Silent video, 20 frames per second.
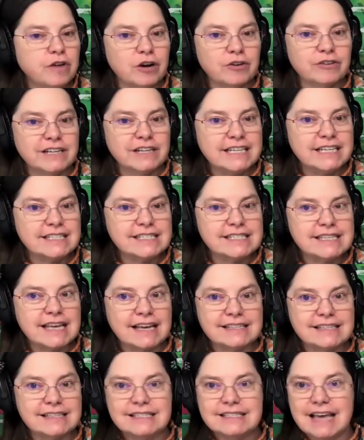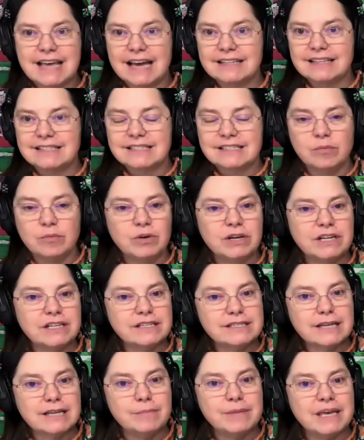already assessed that someone
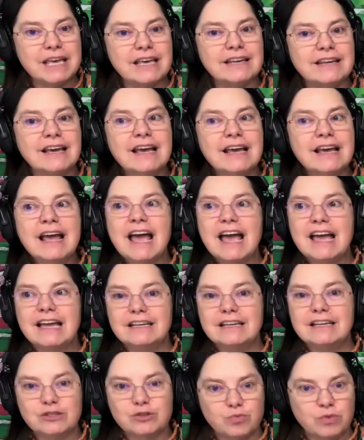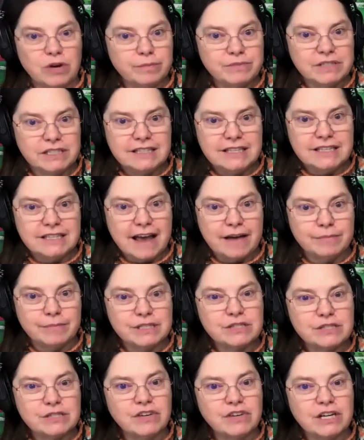has come in and disrupted the
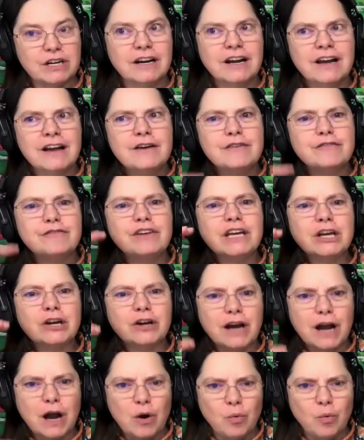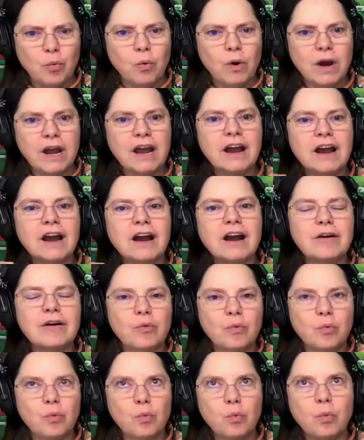atmosphere, figure out where
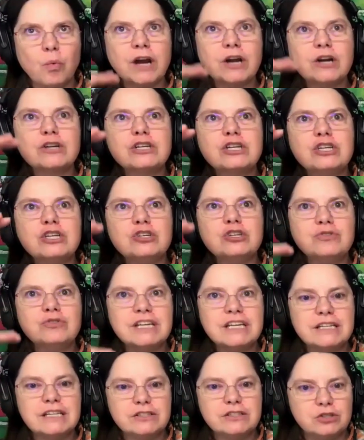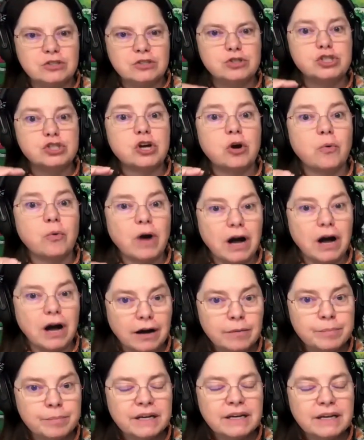do you need to show
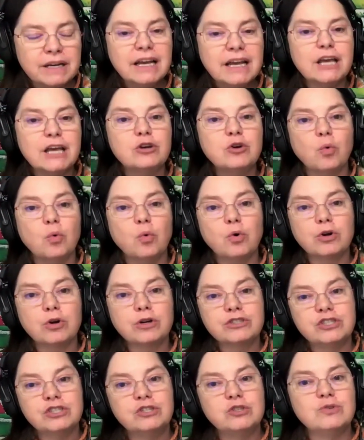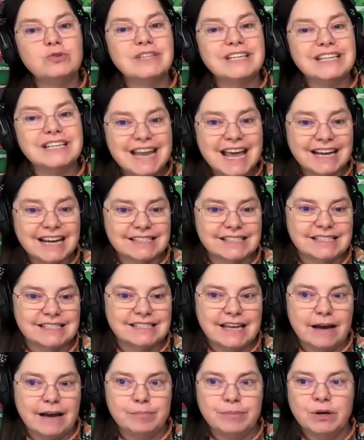up in order to do the next
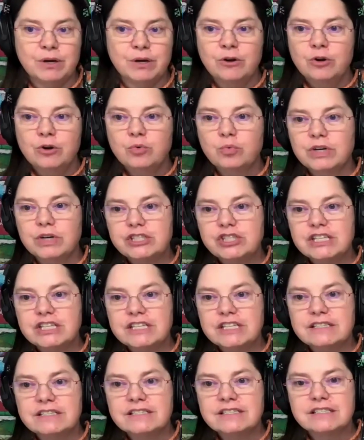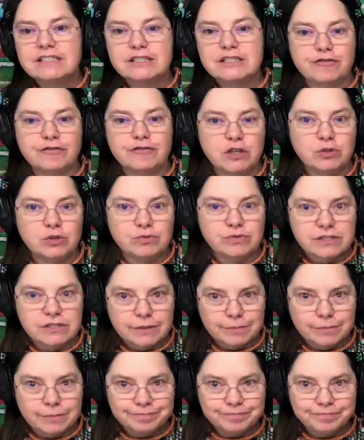step, which is
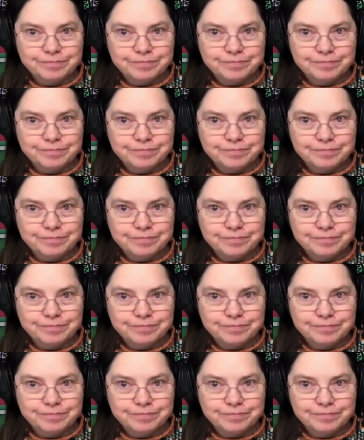diffuse.